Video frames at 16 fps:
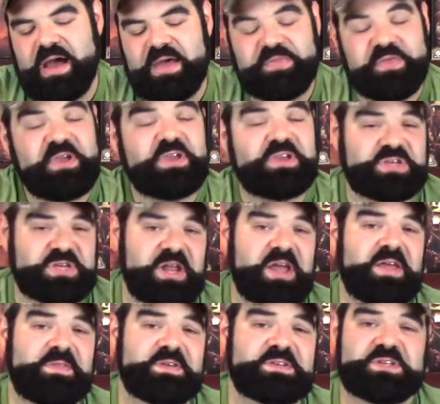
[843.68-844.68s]
I think you should
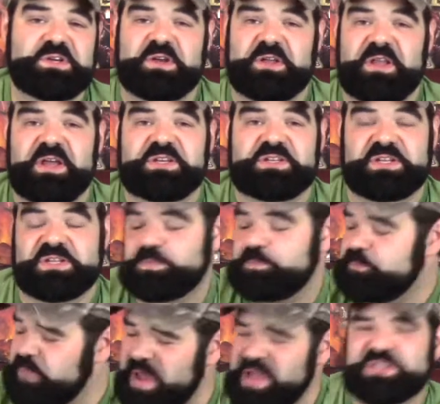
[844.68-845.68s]
add this to your collection,
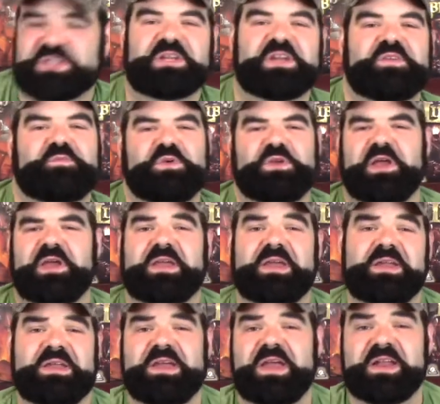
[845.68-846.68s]
especially if you like
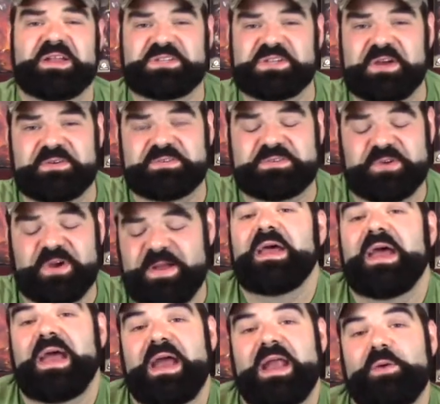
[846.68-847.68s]
Indiana Jones,
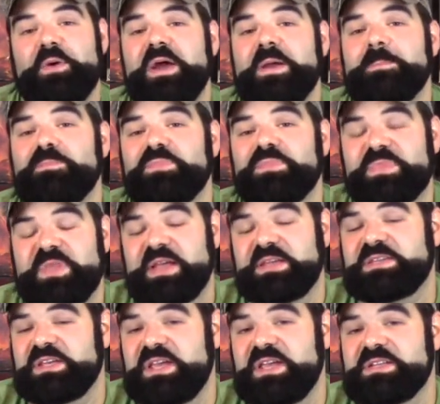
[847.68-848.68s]
right? Anyway,
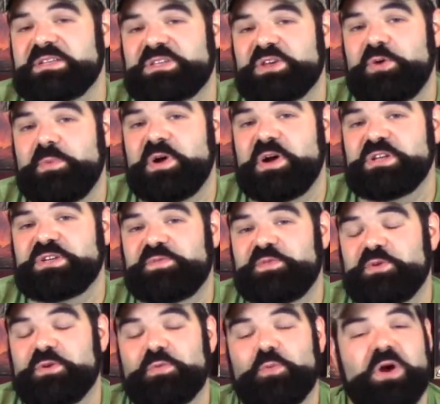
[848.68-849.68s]
thanks again so much
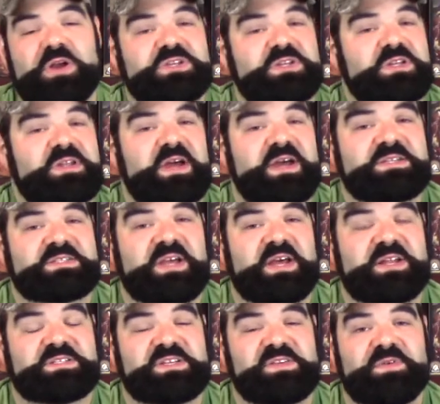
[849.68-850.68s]
for watching the Dice
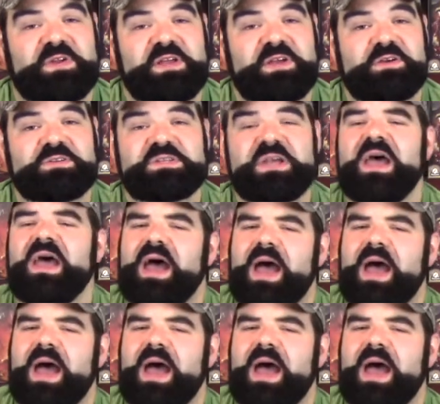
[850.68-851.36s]
Odyssey videos.